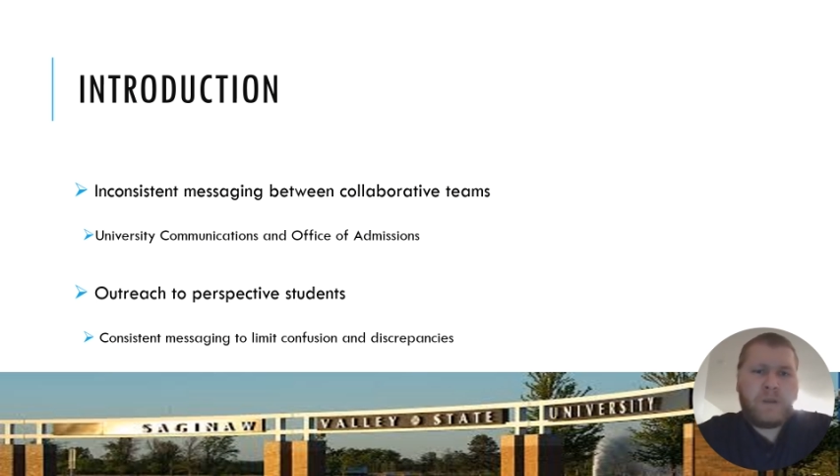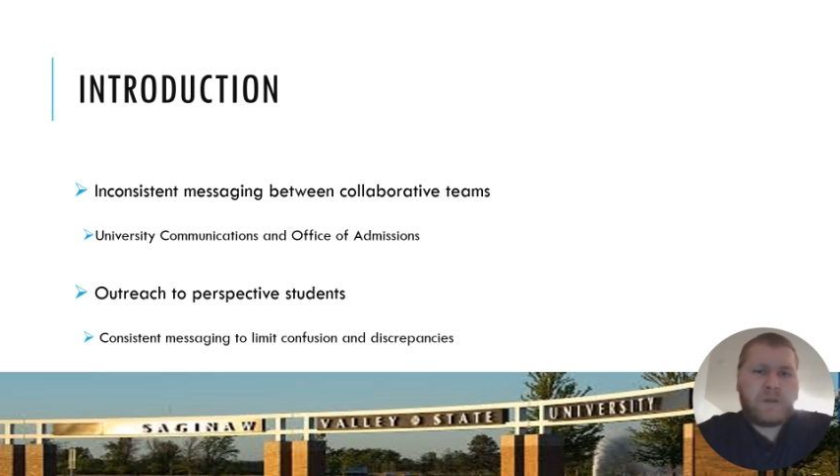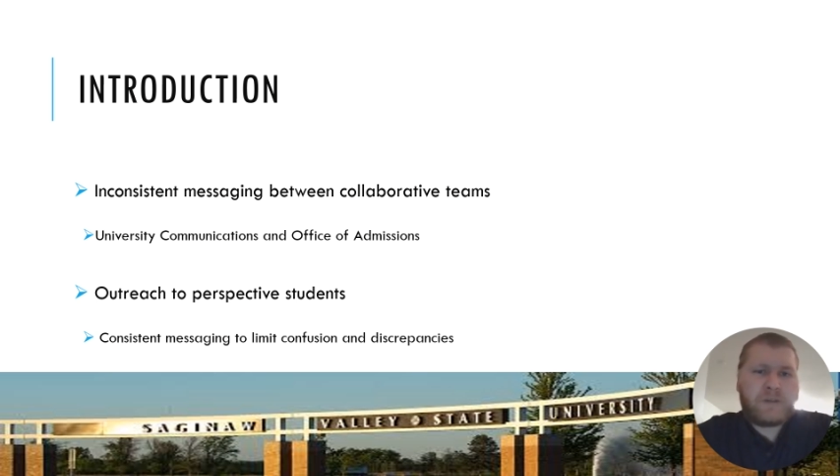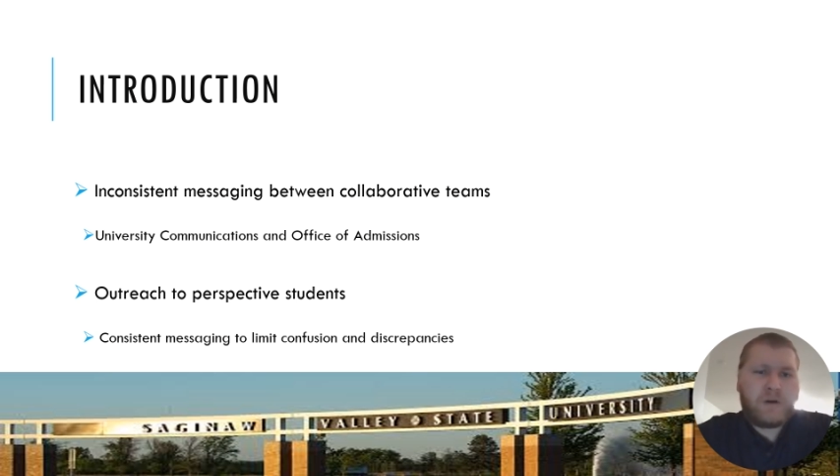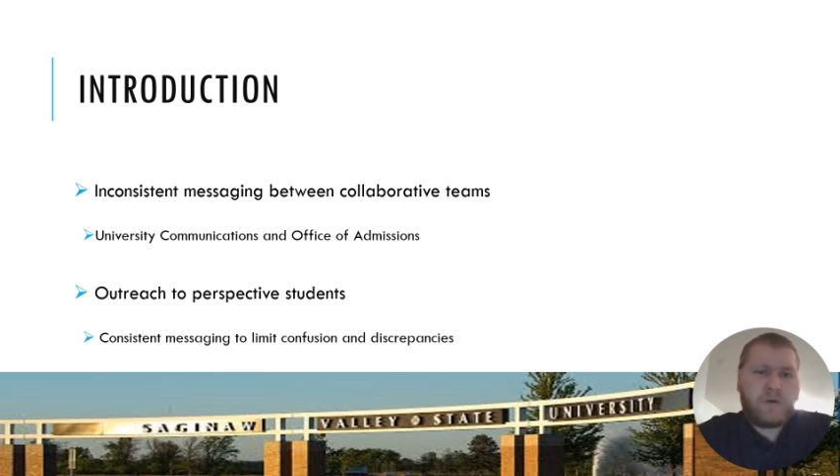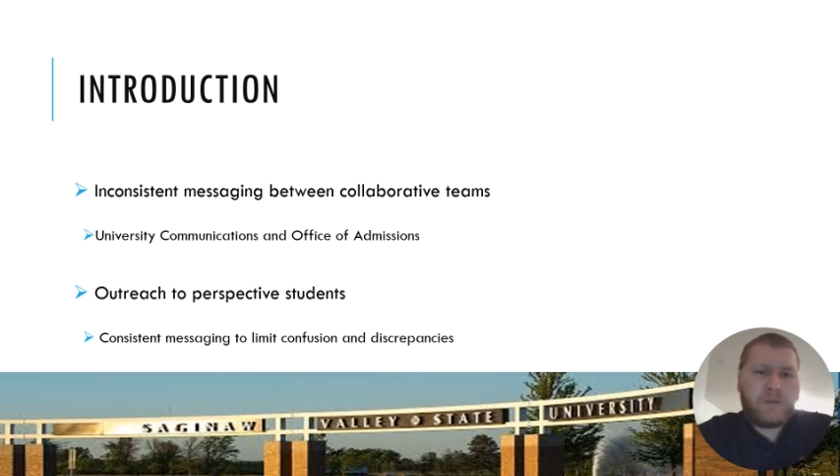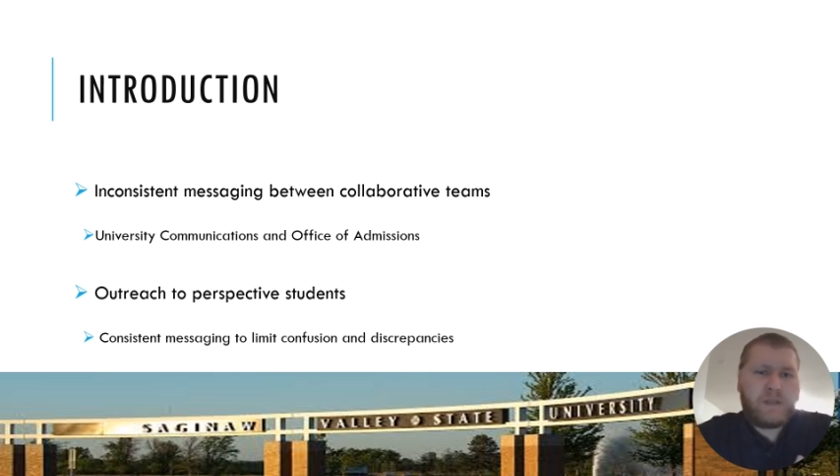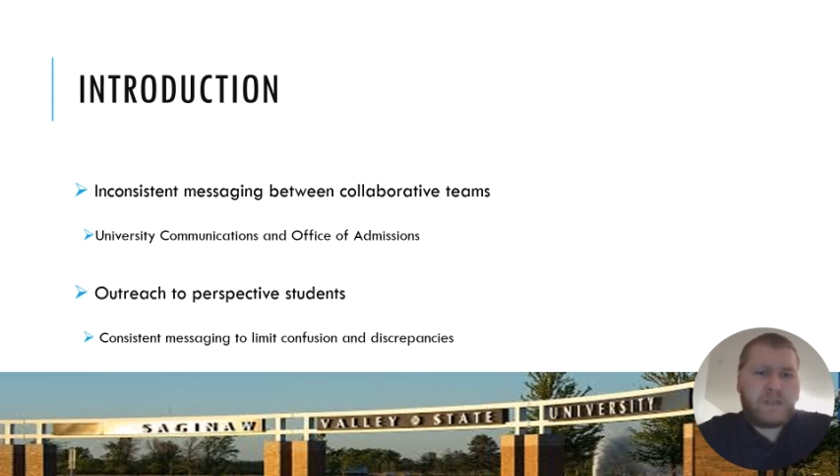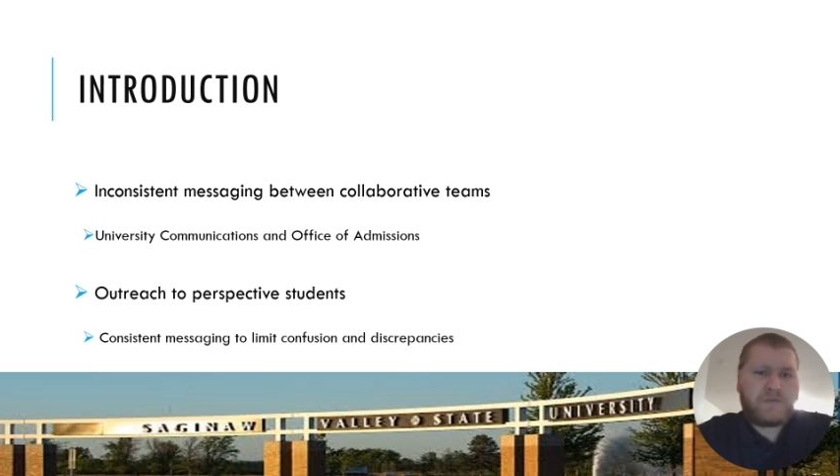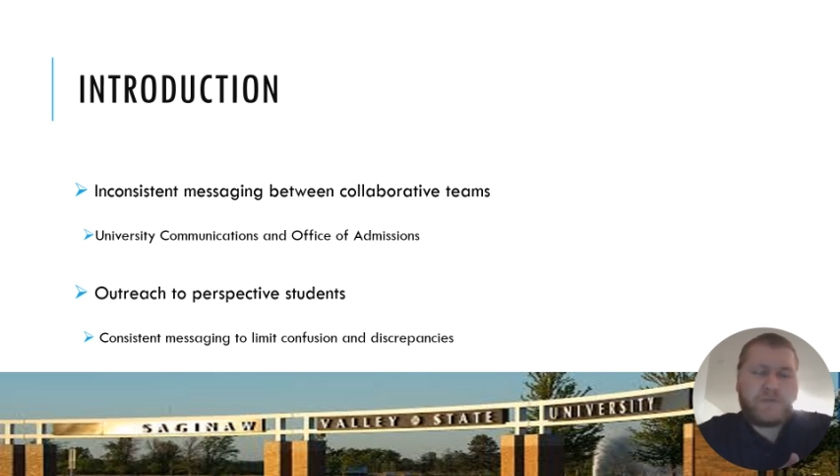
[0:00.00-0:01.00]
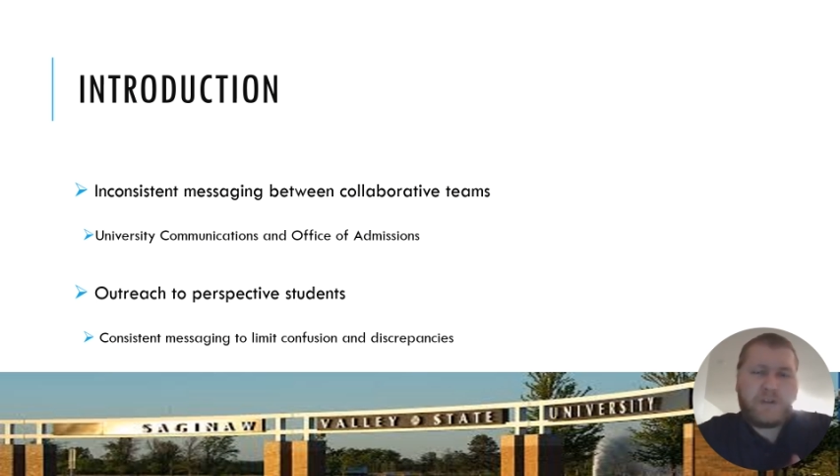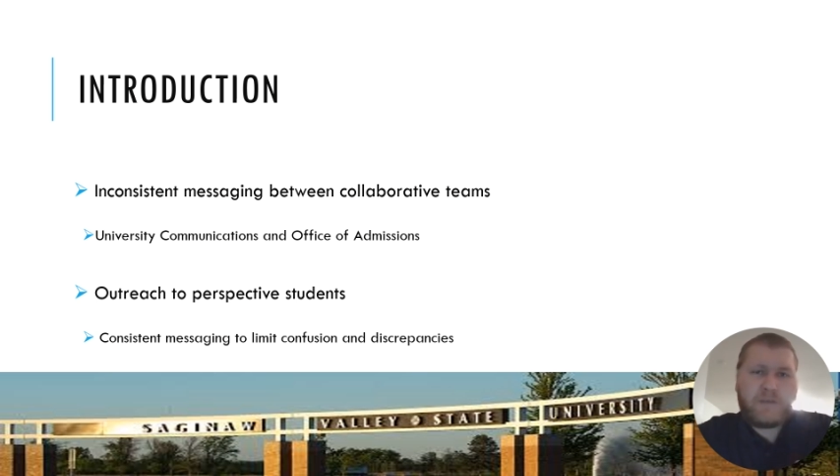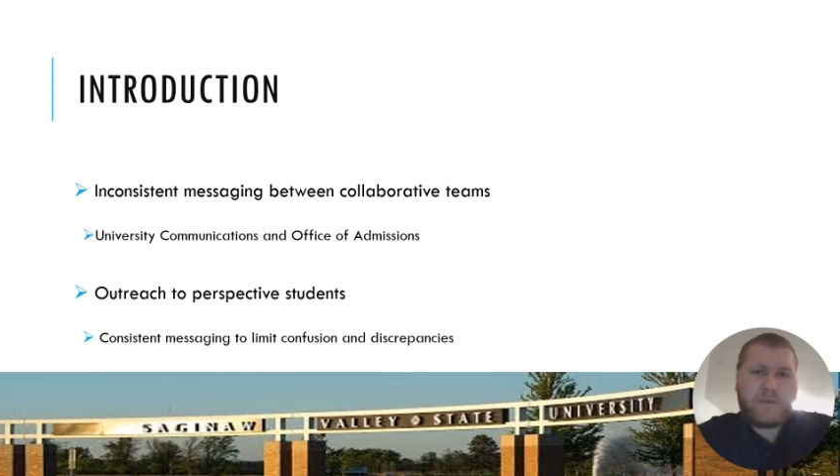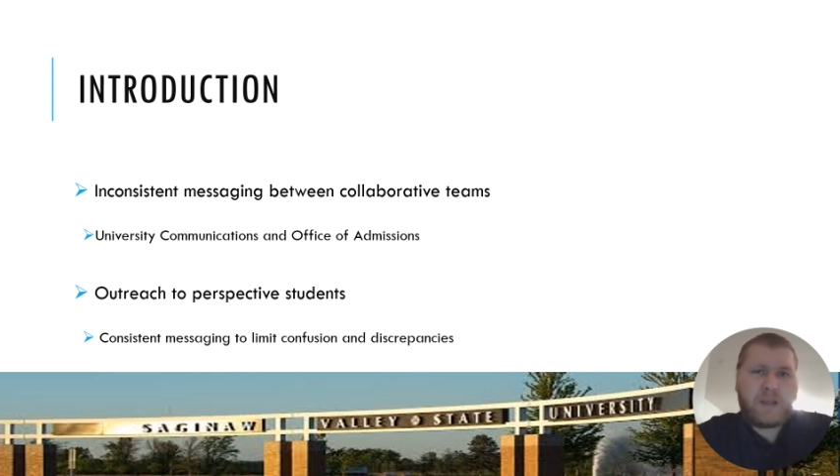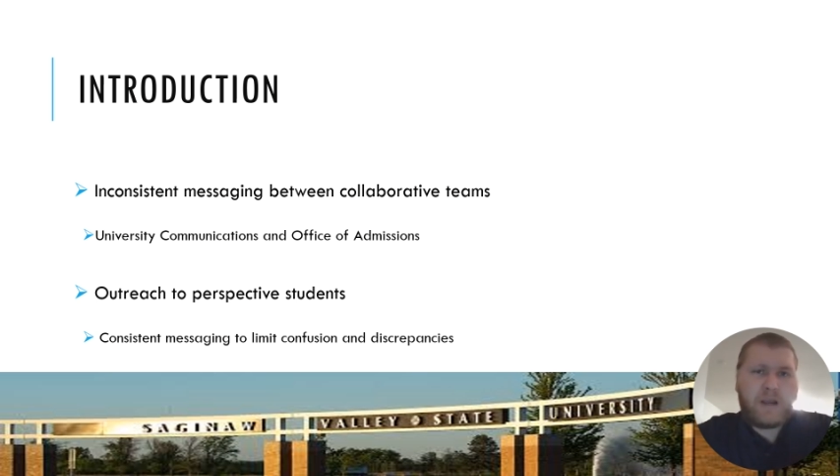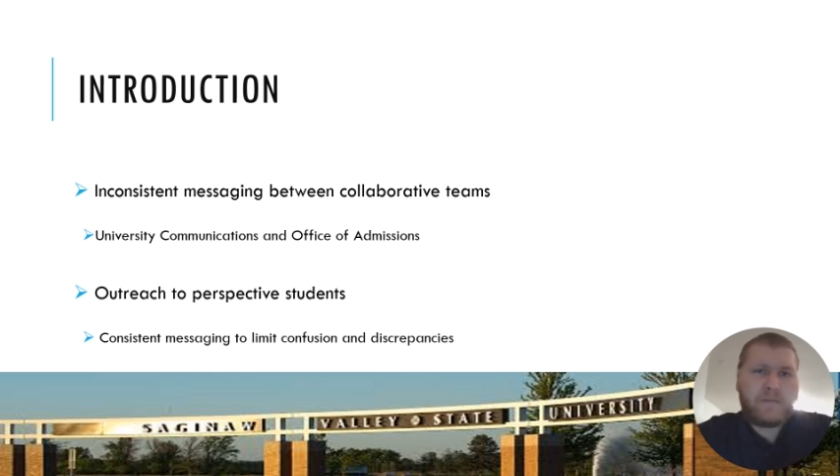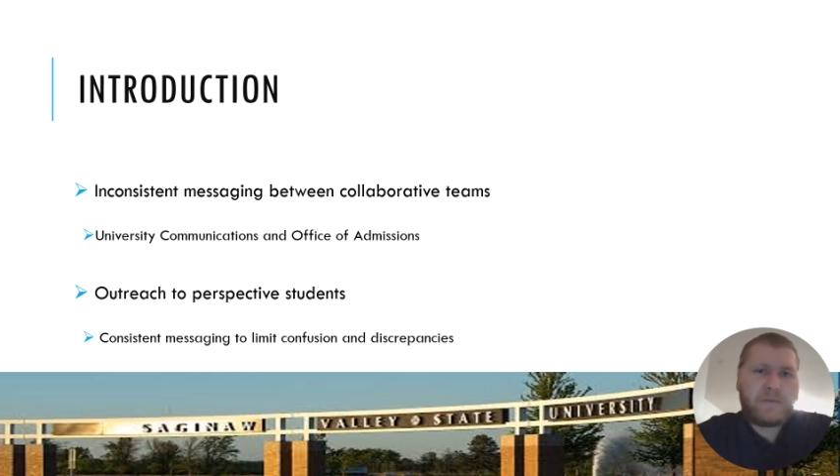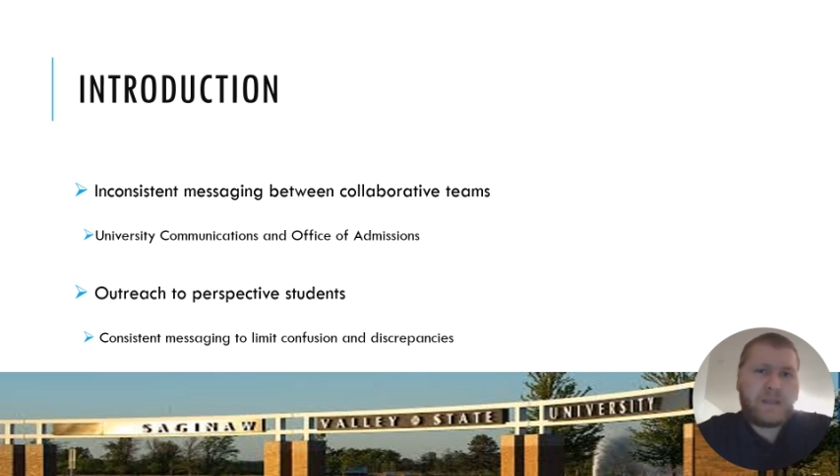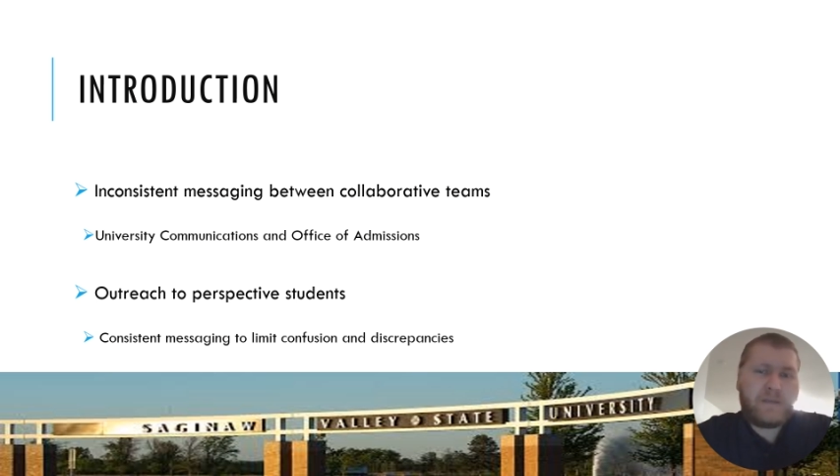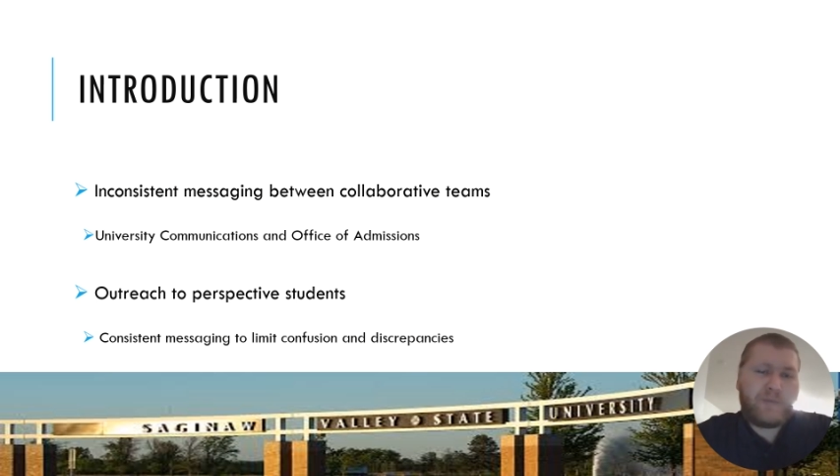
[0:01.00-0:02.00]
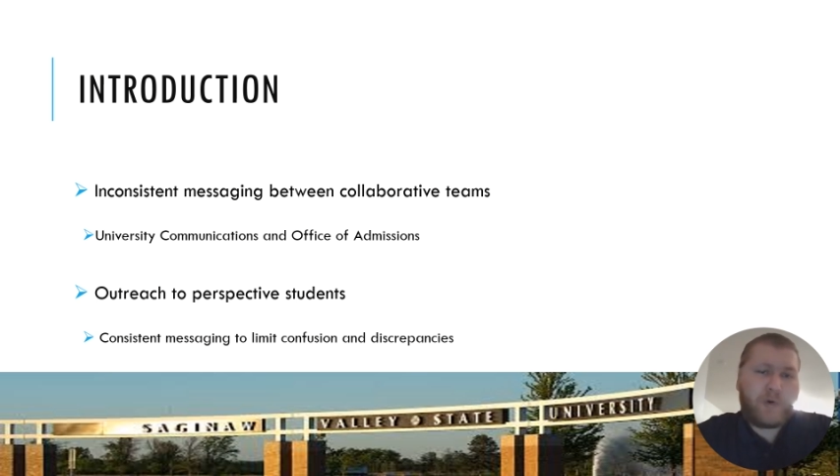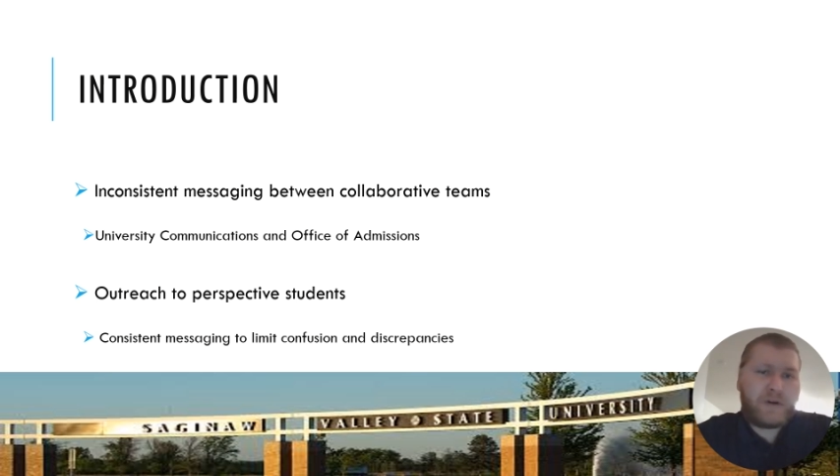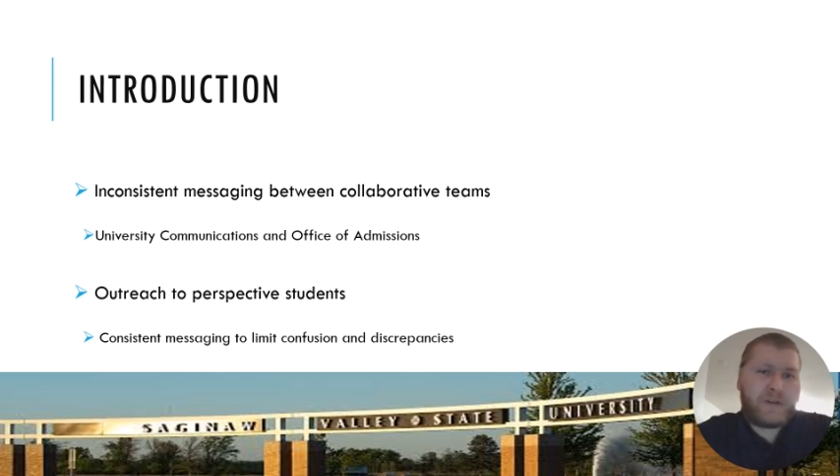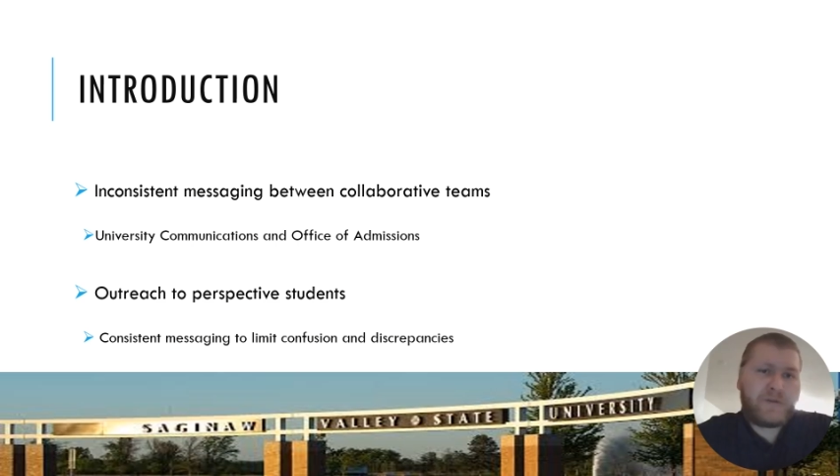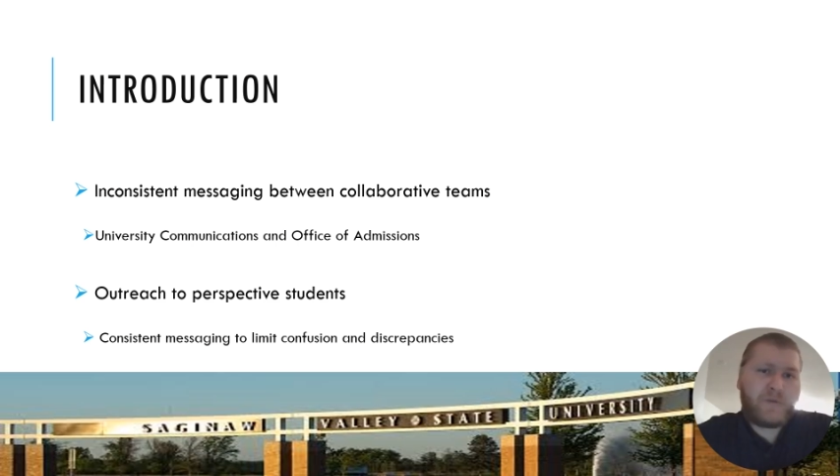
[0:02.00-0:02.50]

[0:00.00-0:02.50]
So this really becomes important